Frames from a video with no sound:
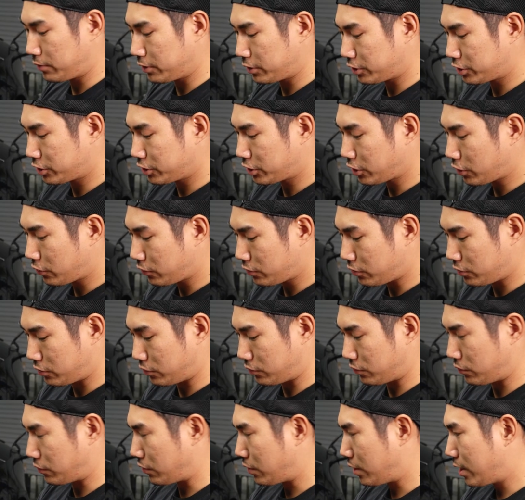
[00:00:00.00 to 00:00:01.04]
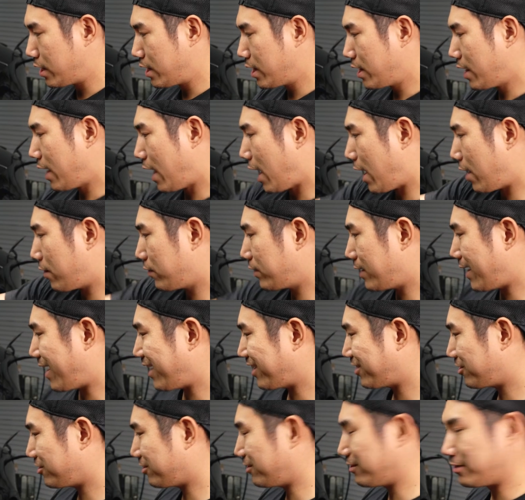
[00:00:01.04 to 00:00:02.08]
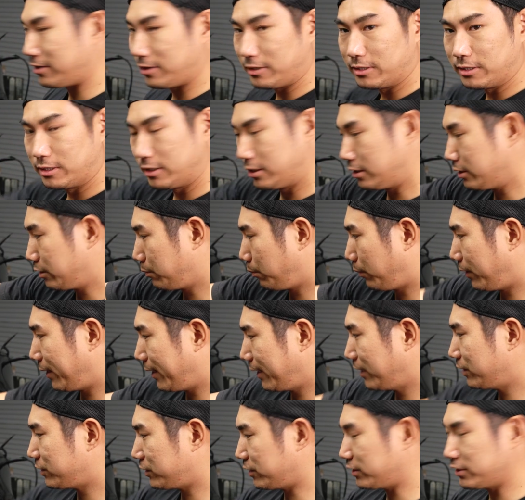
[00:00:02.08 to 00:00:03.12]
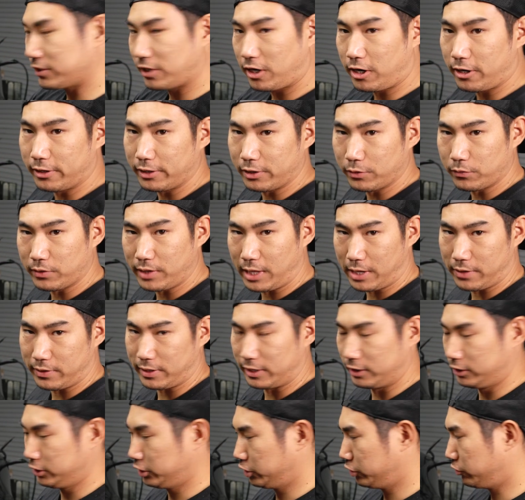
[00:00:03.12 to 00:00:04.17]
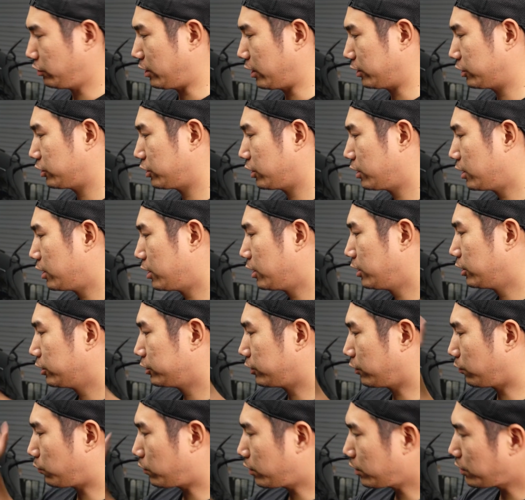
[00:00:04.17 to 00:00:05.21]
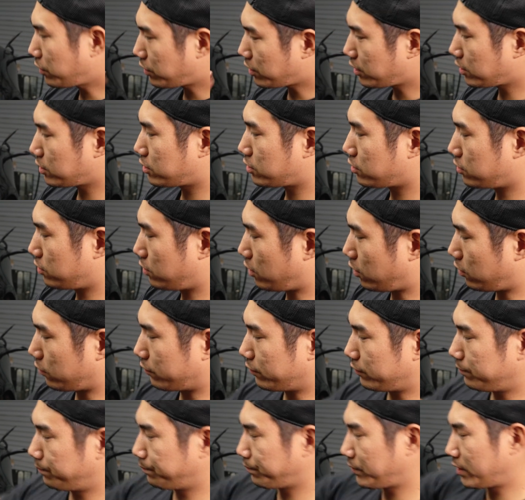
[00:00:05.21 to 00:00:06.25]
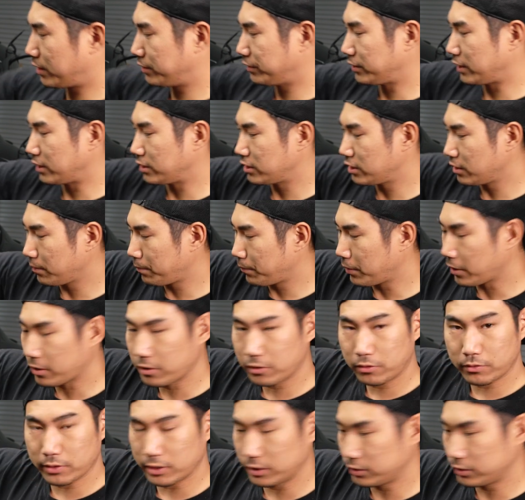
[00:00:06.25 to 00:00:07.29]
want to show you how it actually places on it without any stretch. So one thing to note is that typical